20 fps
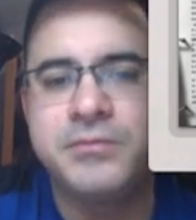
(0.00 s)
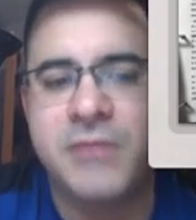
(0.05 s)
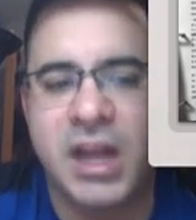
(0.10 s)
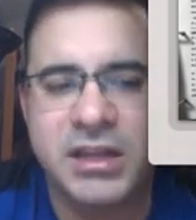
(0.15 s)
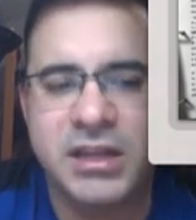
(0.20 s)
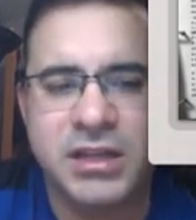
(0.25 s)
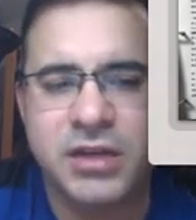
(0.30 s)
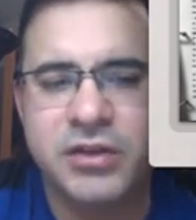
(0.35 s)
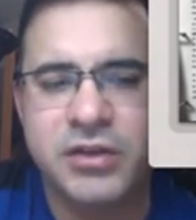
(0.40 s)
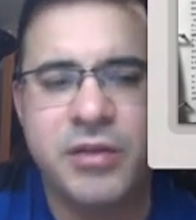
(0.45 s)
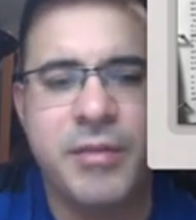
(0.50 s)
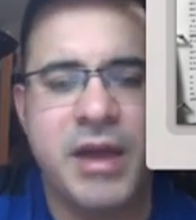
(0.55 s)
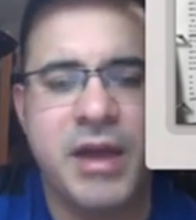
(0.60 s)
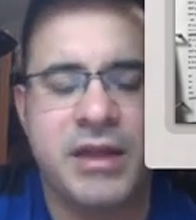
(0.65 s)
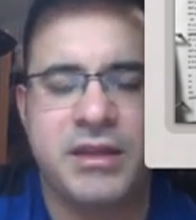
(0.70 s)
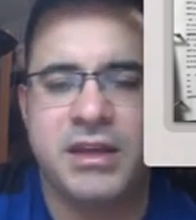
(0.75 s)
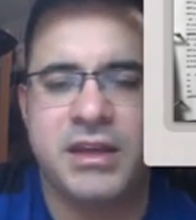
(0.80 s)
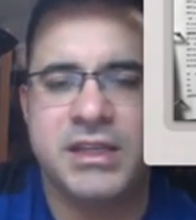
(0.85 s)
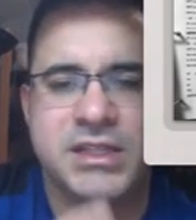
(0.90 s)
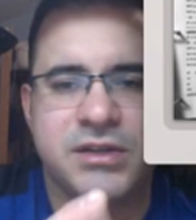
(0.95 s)
I did all the
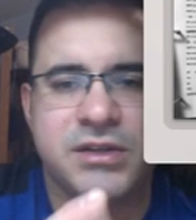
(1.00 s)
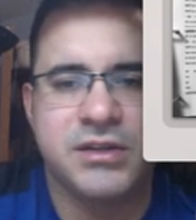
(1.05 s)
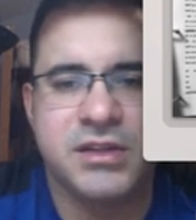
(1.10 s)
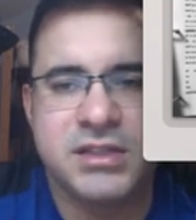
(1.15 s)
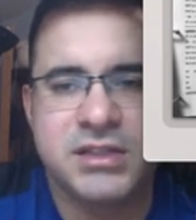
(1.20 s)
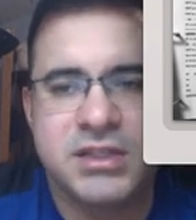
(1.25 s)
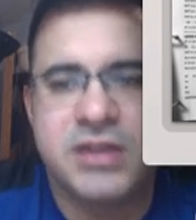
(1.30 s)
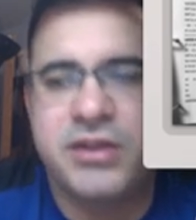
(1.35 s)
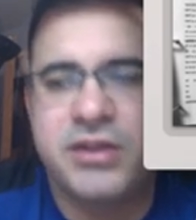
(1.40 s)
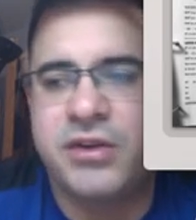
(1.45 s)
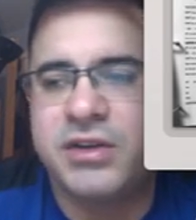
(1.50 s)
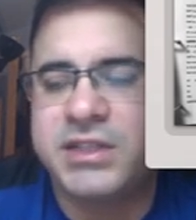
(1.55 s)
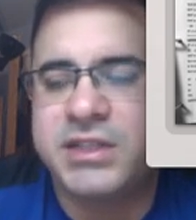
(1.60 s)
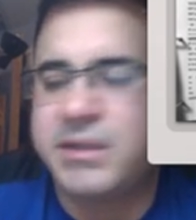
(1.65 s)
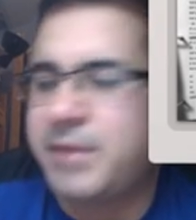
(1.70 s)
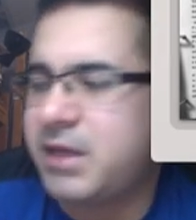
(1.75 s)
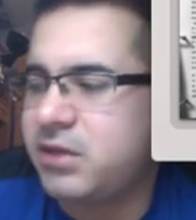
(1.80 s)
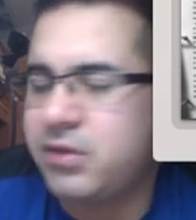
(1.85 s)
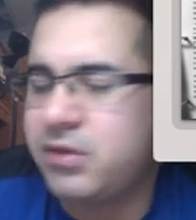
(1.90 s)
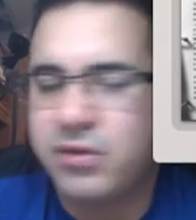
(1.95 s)
math yesterday. This is the third
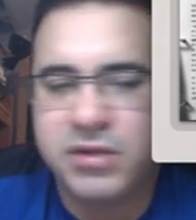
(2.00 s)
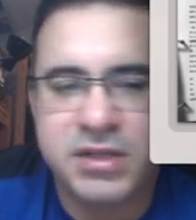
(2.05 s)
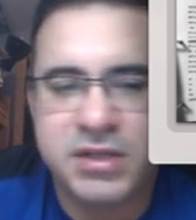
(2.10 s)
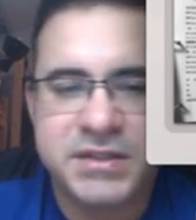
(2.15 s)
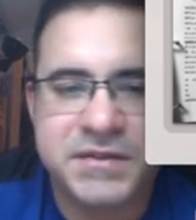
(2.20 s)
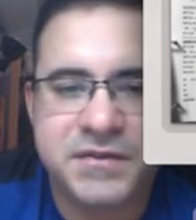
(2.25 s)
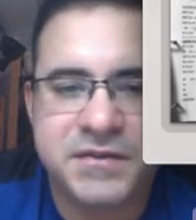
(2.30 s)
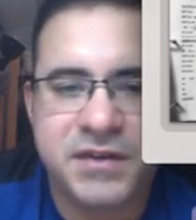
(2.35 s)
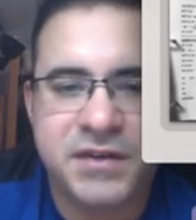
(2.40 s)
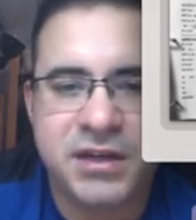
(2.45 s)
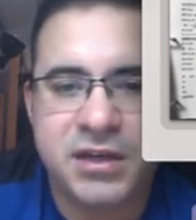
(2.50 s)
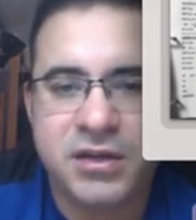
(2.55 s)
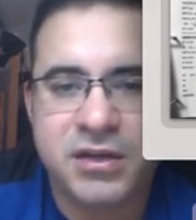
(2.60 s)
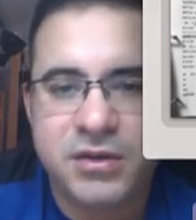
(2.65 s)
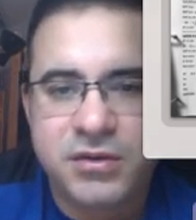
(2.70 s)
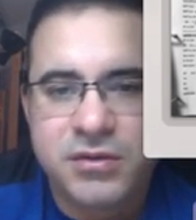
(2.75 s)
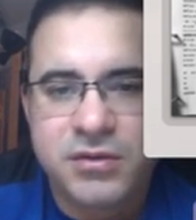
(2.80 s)
time I do this video,